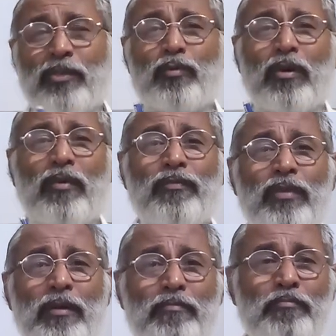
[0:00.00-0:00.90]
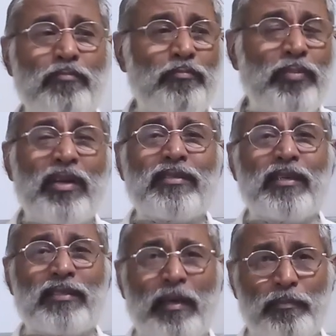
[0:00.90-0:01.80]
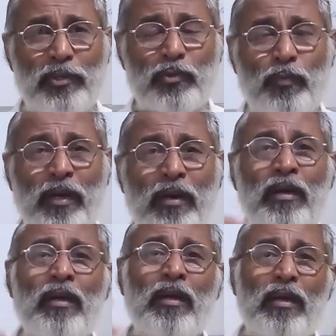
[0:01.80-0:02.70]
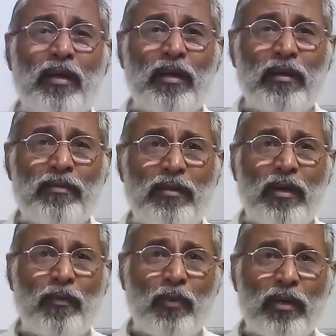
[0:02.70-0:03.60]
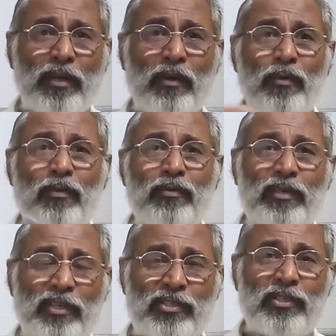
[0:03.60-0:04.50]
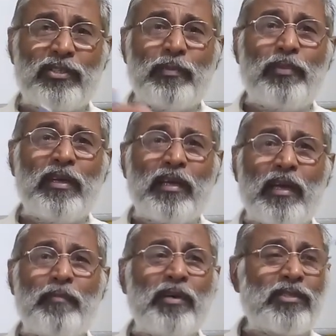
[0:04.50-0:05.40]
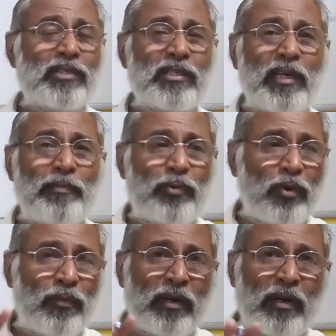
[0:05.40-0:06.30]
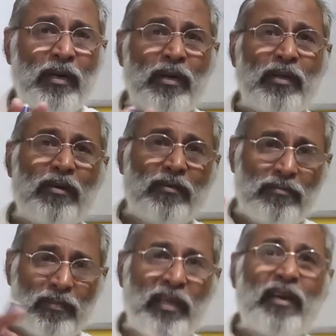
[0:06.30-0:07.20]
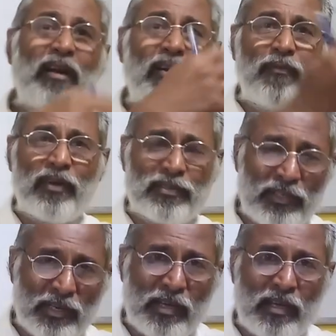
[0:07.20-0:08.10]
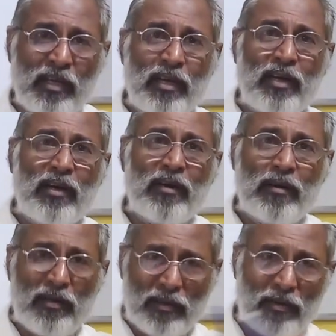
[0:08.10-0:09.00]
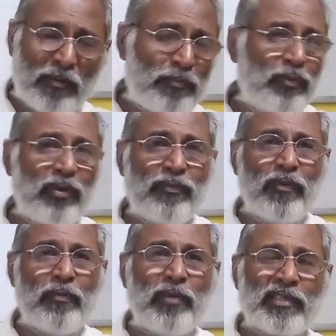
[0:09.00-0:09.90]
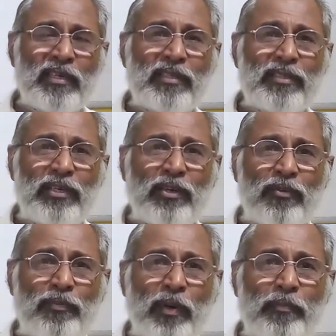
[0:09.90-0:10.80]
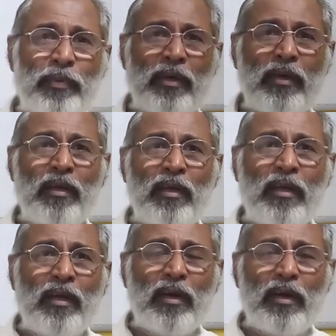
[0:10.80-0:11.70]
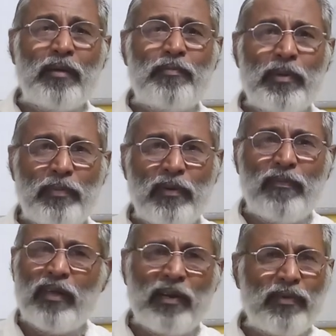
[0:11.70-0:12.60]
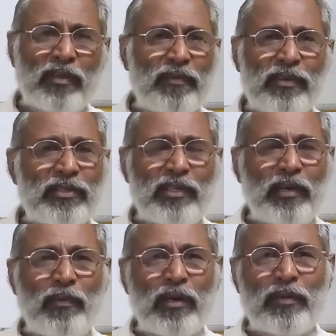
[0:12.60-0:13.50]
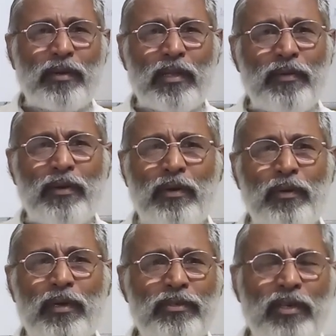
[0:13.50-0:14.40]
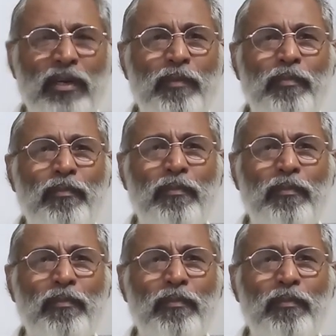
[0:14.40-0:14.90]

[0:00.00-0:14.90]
is one of the biggest examples where a volcano dust simply came and slept over, engulfed a city, a beautiful bustling city of Pompeii. And people, wherever they were sitting, whatever they were doing, children,